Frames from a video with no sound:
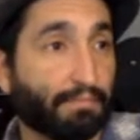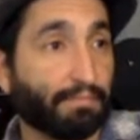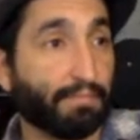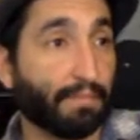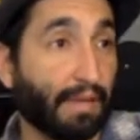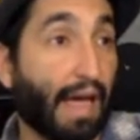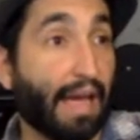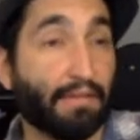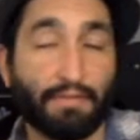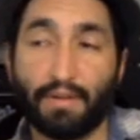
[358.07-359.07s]
live
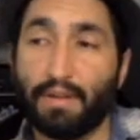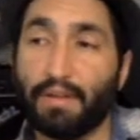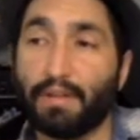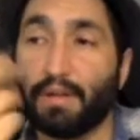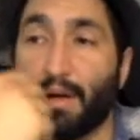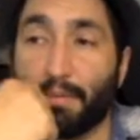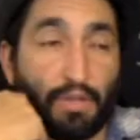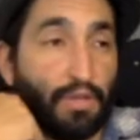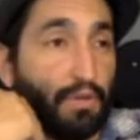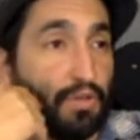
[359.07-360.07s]
up to
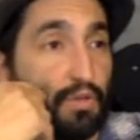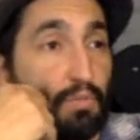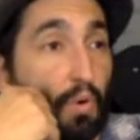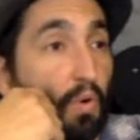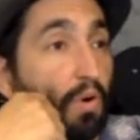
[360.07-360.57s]
YouTube or